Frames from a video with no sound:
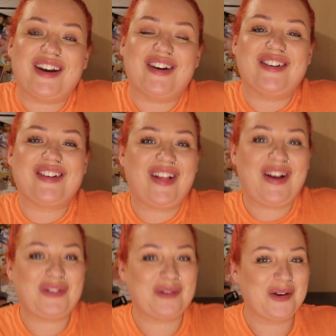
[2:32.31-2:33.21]
Oh my
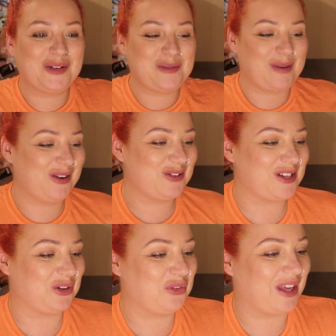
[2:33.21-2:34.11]
god, Focus
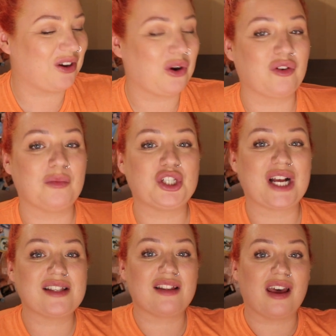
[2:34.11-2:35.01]
Focus, I love it. I got it from the
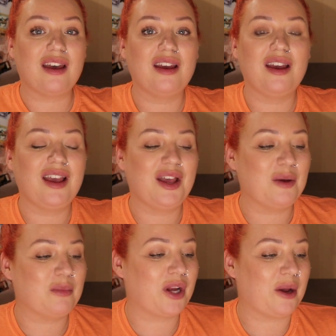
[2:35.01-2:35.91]
Chaz of it.
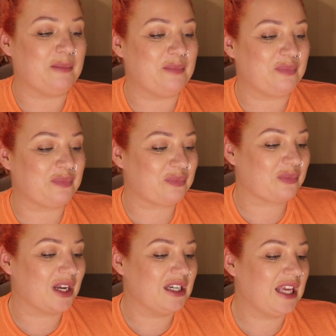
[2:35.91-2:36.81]
But
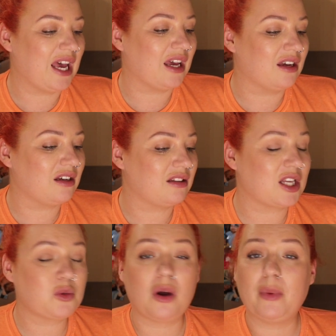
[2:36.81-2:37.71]
yeah,
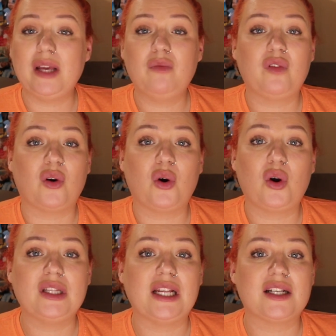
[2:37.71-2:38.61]
that's what I went in
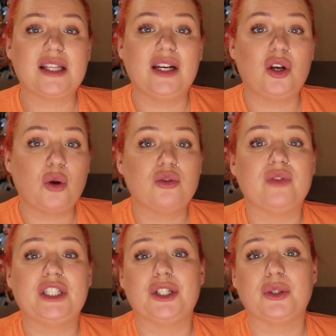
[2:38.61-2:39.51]
for, and then I seen loads of
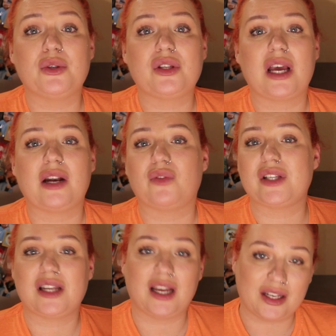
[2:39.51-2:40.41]
reduced, and
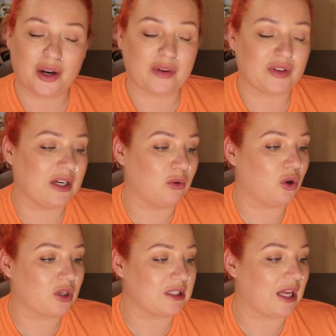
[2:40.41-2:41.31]
obviously, you know, having a little
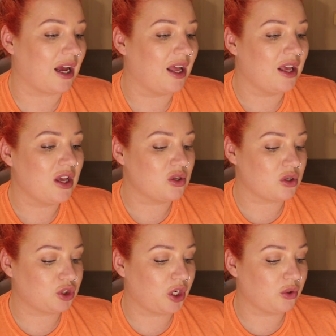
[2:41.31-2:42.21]
look and that.
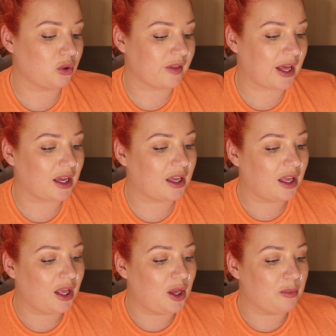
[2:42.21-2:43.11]
So I'll show you all of
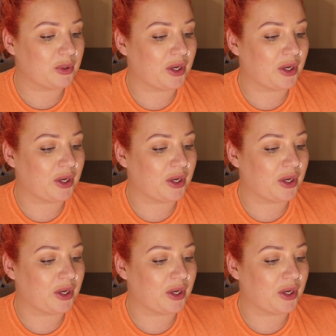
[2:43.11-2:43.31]
that.